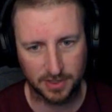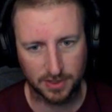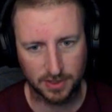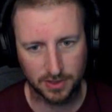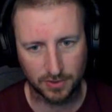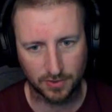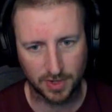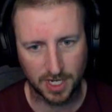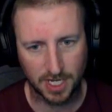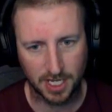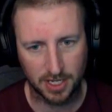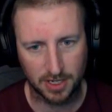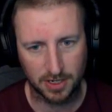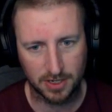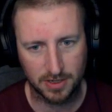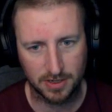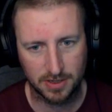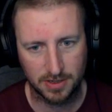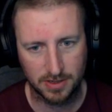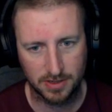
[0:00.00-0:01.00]
So right here,
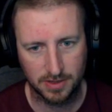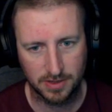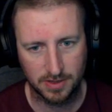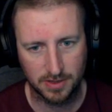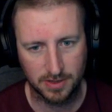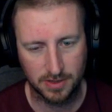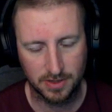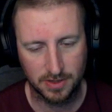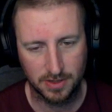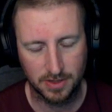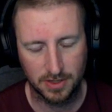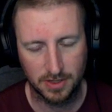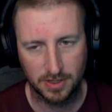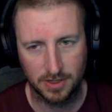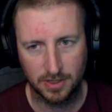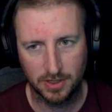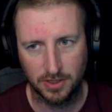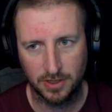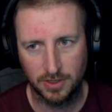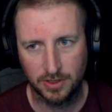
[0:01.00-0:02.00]

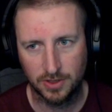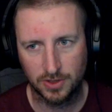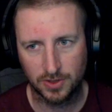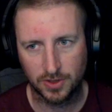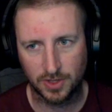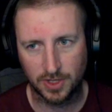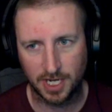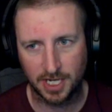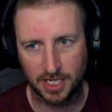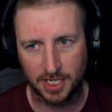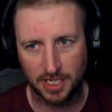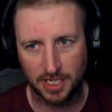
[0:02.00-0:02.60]
so that